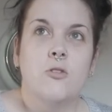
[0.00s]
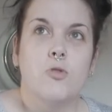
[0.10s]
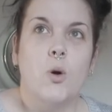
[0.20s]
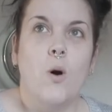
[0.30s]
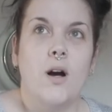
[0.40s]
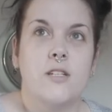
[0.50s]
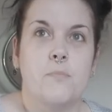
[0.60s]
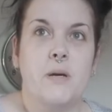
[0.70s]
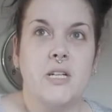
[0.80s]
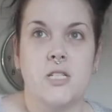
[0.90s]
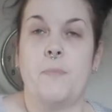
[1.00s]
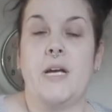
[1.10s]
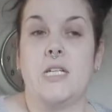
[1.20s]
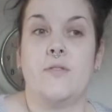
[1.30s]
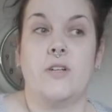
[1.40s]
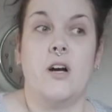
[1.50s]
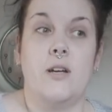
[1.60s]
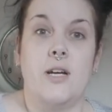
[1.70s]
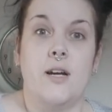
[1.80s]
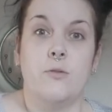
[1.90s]
requires big space for
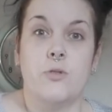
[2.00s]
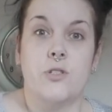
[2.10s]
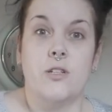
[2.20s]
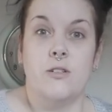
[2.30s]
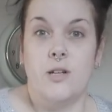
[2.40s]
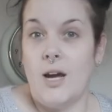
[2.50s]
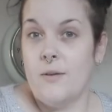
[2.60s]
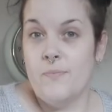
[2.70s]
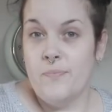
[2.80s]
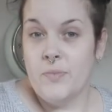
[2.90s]
cutting out. So yeah.